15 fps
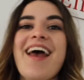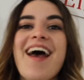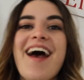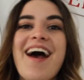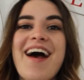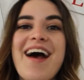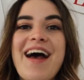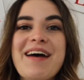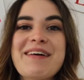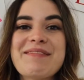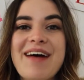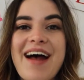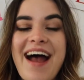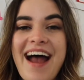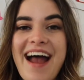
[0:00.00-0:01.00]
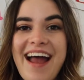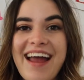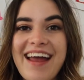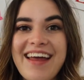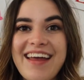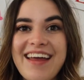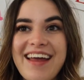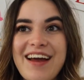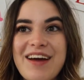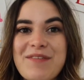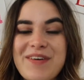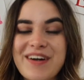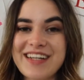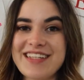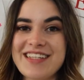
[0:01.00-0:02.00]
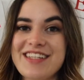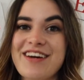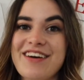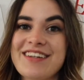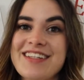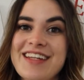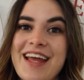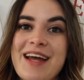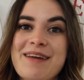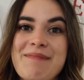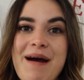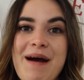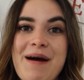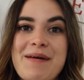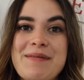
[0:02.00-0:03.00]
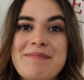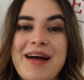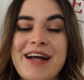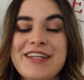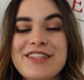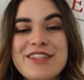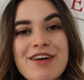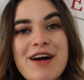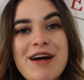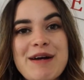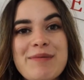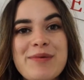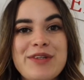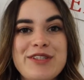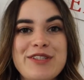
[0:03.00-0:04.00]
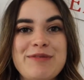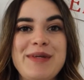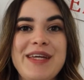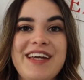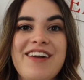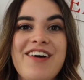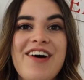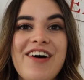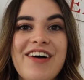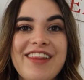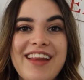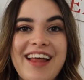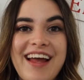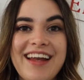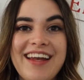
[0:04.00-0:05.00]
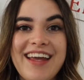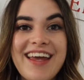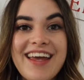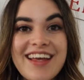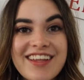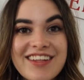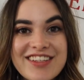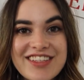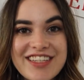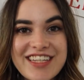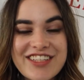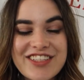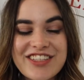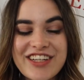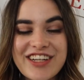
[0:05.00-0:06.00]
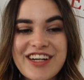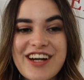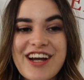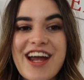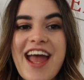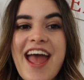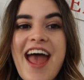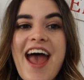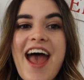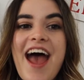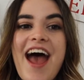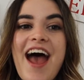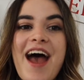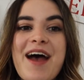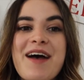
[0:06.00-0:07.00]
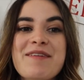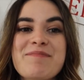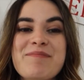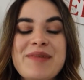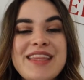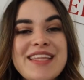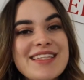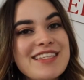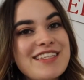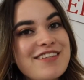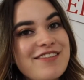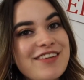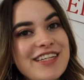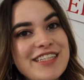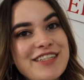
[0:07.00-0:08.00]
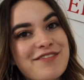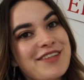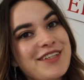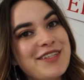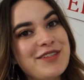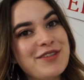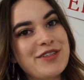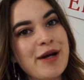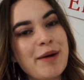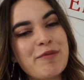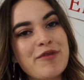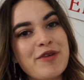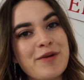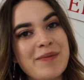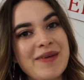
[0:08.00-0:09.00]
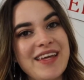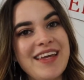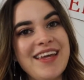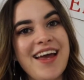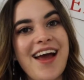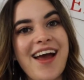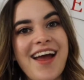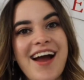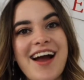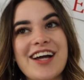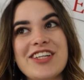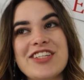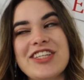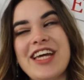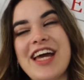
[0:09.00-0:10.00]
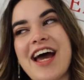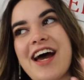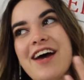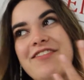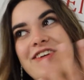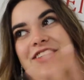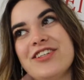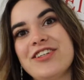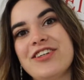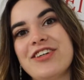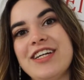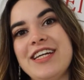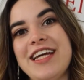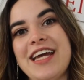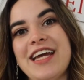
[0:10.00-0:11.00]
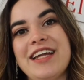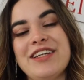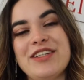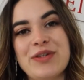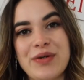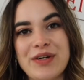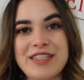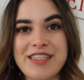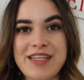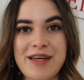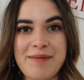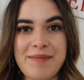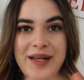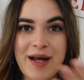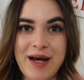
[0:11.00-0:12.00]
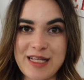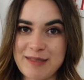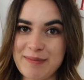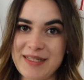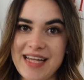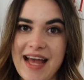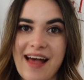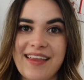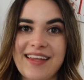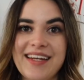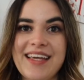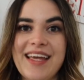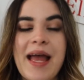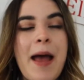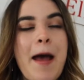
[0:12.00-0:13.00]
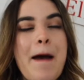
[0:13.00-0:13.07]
I wanted to talk today about my job, which is being an online English teacher. But this is a relatively new job for me. I actually have a degree in tourism and hospitality,